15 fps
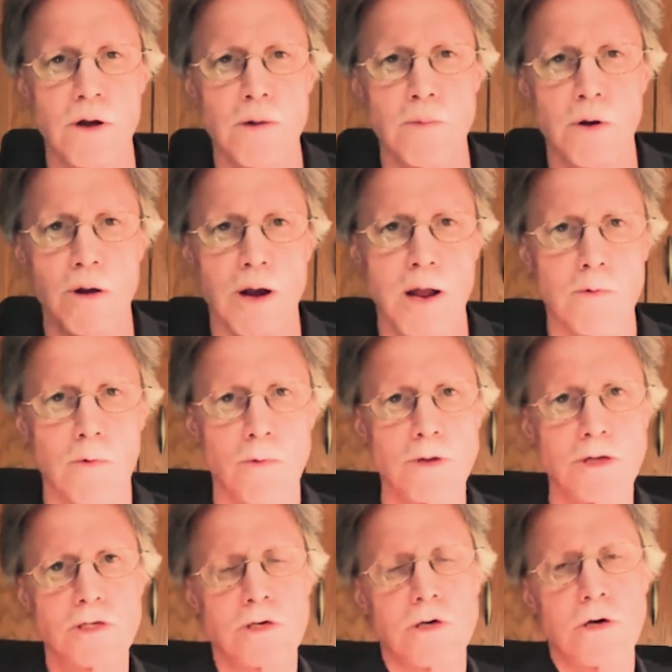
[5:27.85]
number and I will
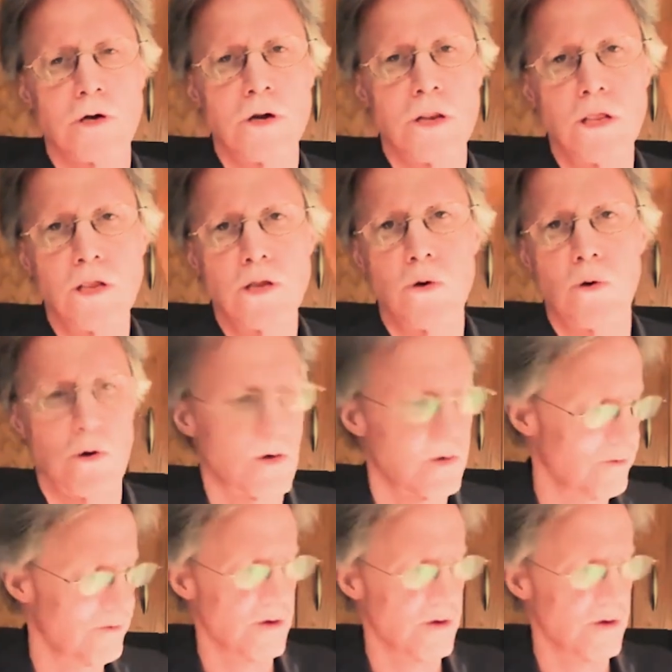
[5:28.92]
return your